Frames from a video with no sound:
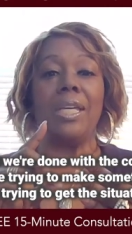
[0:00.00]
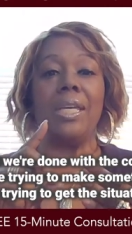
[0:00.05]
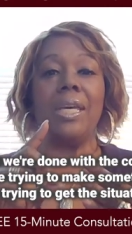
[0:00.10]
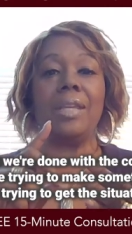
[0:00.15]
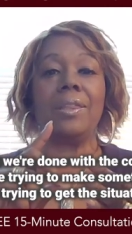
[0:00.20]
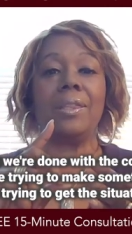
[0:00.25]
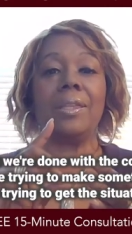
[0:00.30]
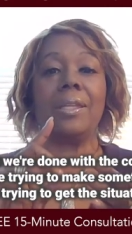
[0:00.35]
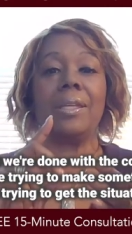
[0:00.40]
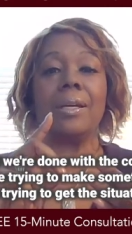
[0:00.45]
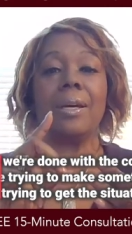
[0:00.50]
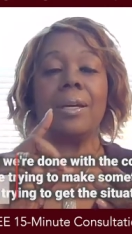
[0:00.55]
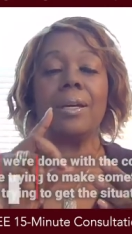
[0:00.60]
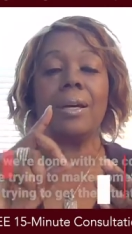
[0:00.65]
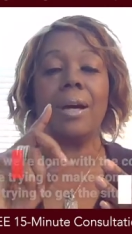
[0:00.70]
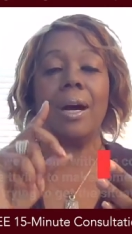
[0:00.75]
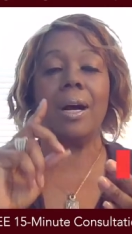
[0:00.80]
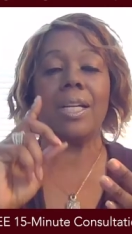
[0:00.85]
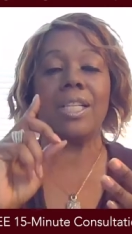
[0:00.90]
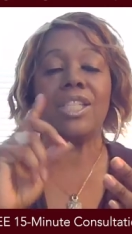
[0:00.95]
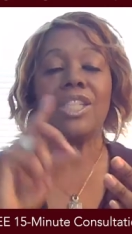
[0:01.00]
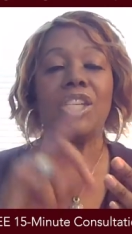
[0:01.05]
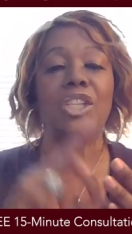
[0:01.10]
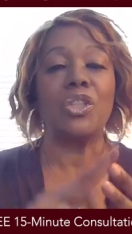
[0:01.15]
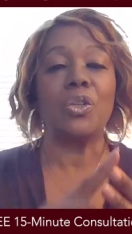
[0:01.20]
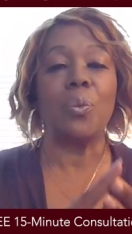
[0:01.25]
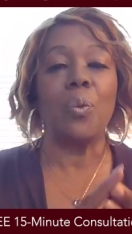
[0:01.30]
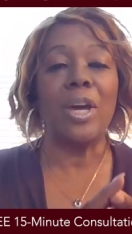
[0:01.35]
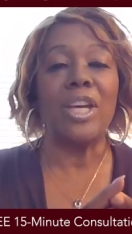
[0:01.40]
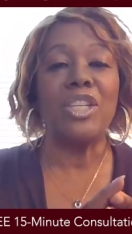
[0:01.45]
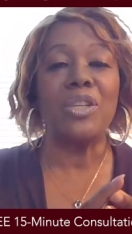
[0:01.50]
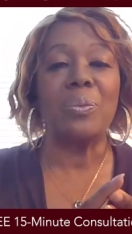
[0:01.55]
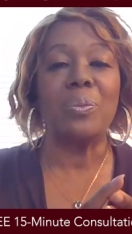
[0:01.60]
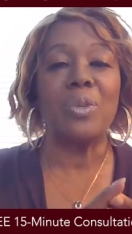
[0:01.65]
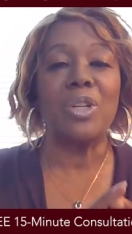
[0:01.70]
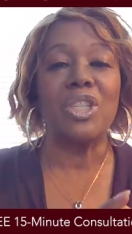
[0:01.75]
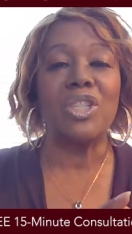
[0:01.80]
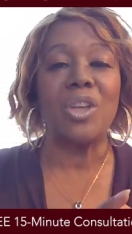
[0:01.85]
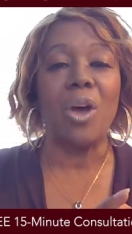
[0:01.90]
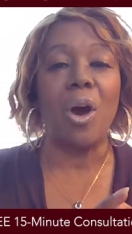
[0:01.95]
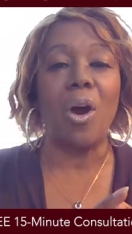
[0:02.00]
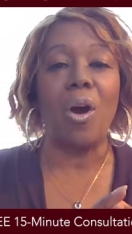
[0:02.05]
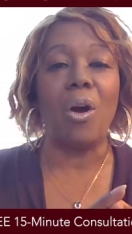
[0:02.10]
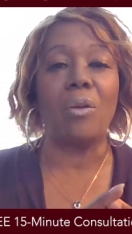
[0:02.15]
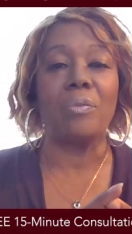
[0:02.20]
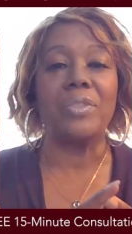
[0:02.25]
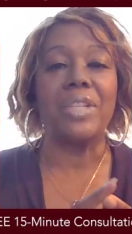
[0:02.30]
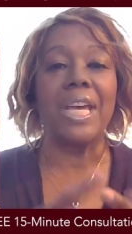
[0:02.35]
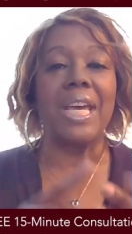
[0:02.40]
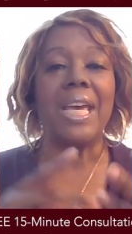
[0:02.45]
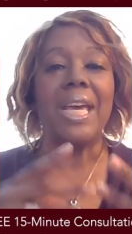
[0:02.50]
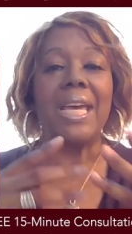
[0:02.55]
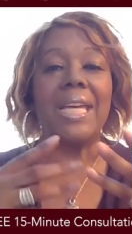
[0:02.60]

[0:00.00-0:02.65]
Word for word: get the uh, situation resolved.